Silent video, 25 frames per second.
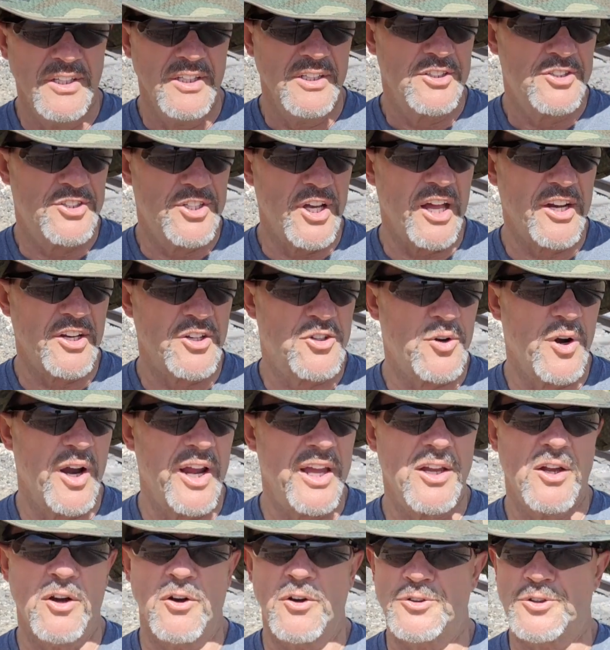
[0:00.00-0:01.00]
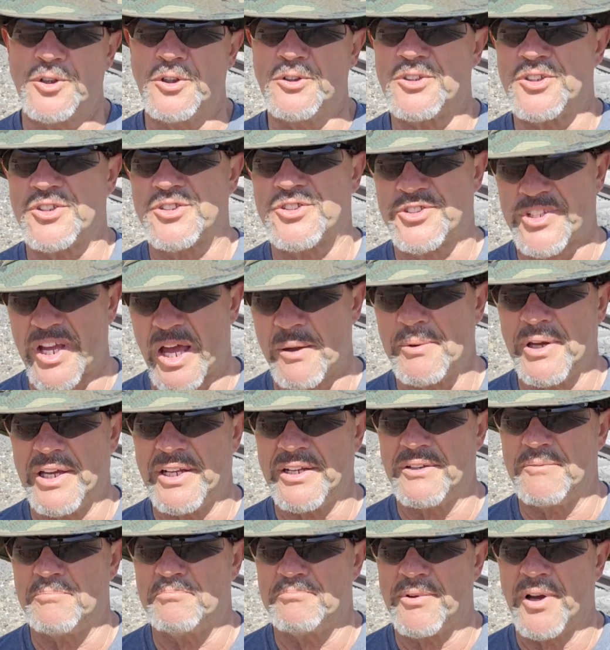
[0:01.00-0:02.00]
shot a train going through the Summit
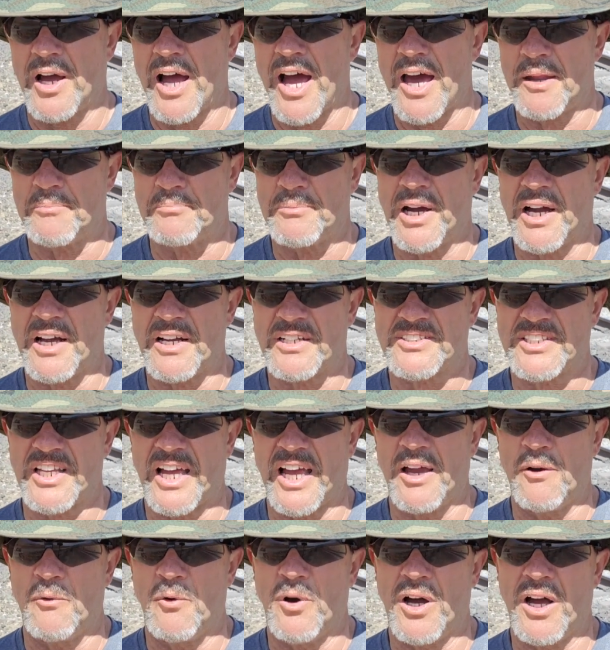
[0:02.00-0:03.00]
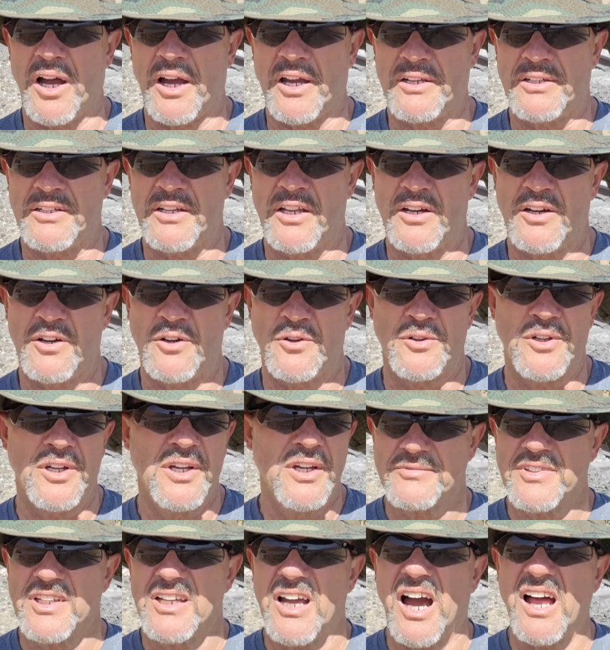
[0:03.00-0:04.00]
hot box high wide load.
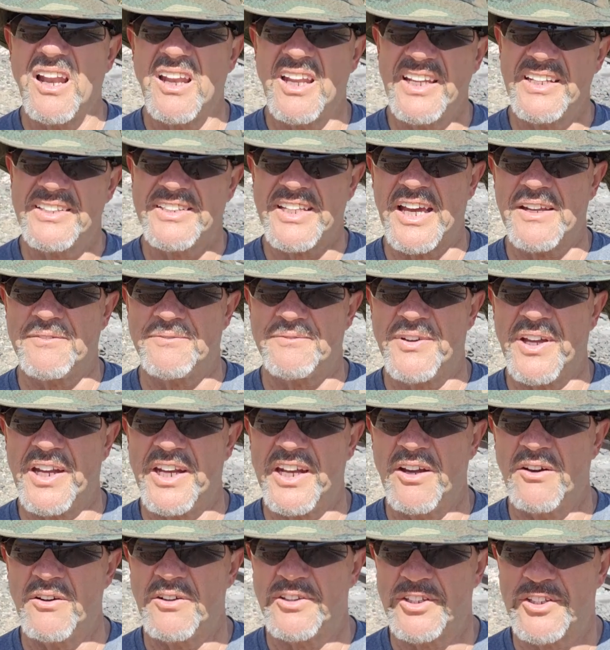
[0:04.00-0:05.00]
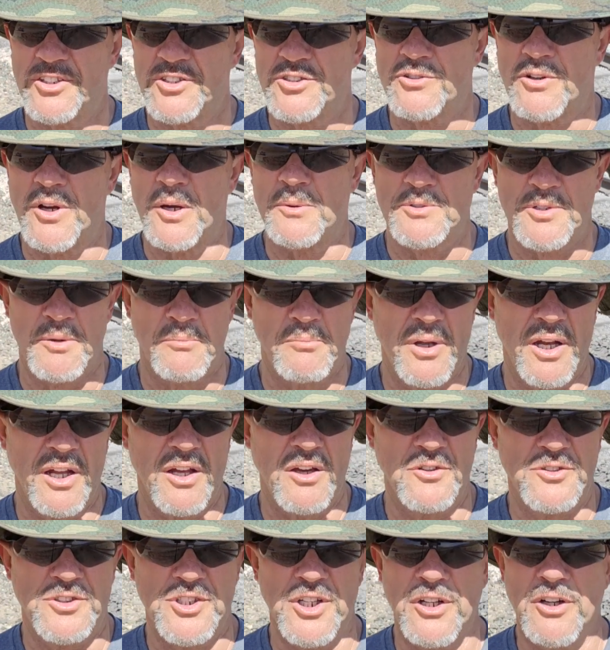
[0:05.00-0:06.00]
I'll link that video in the description
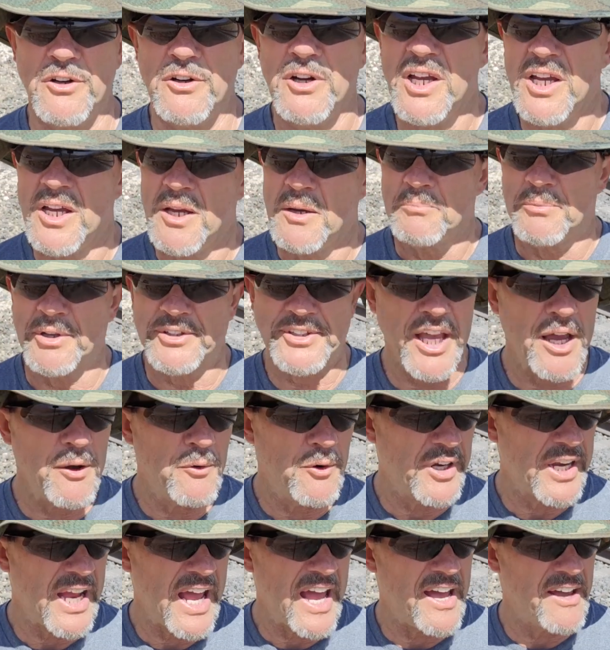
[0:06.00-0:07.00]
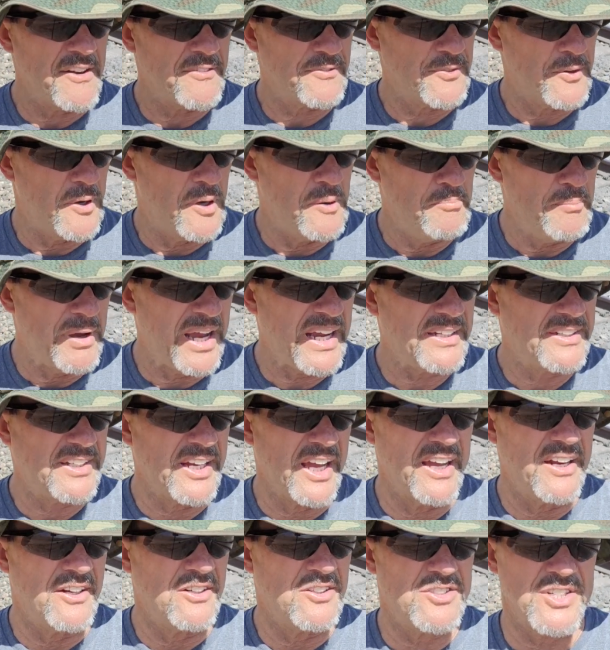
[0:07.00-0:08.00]
below too. But they would have
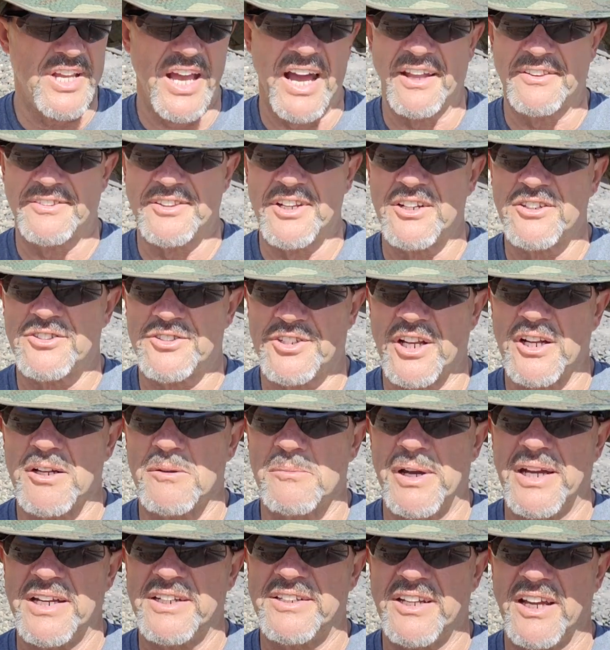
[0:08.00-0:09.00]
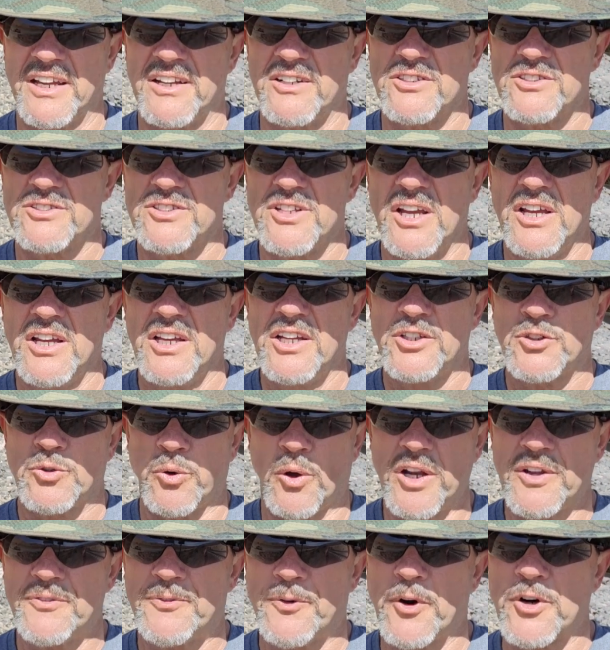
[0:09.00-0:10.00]
maintainers out there, signal maintainers,
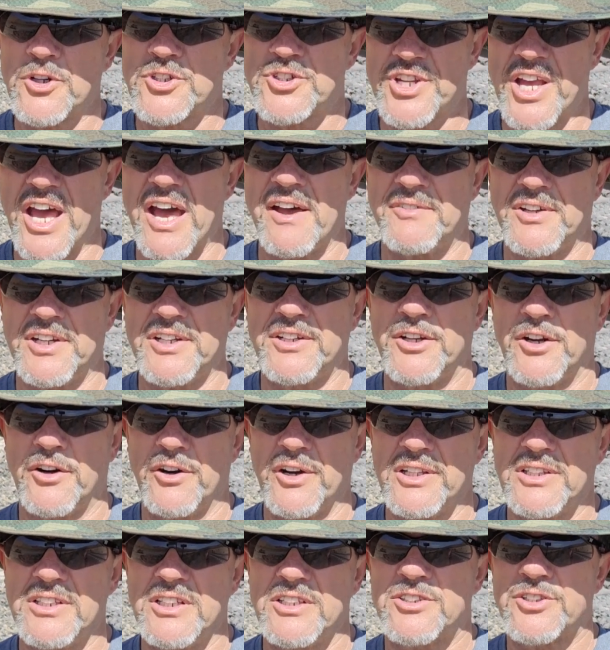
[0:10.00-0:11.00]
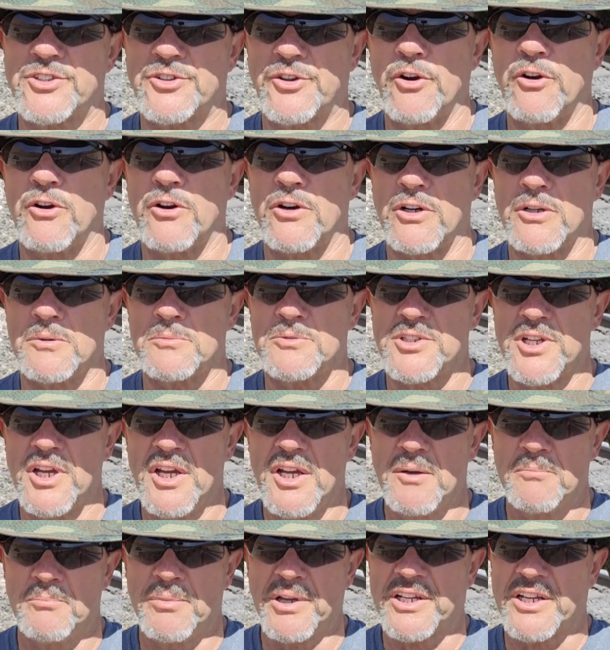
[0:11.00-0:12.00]
24/7 during these storms
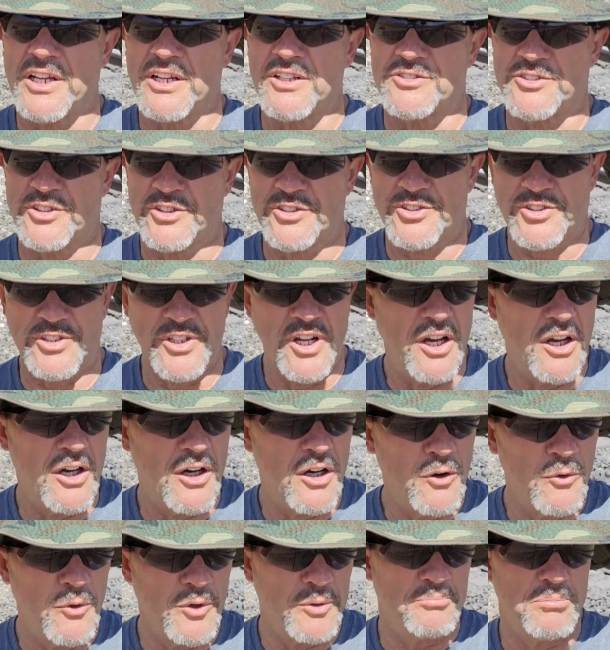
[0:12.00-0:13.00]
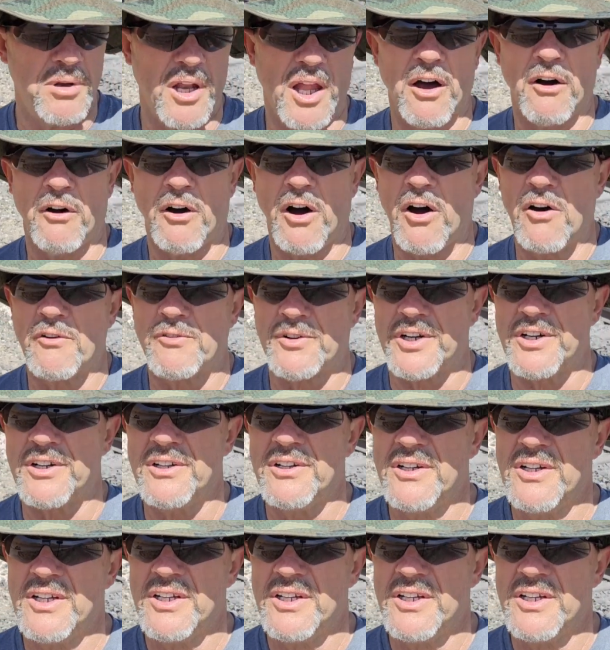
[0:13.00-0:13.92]
because the snow would blow over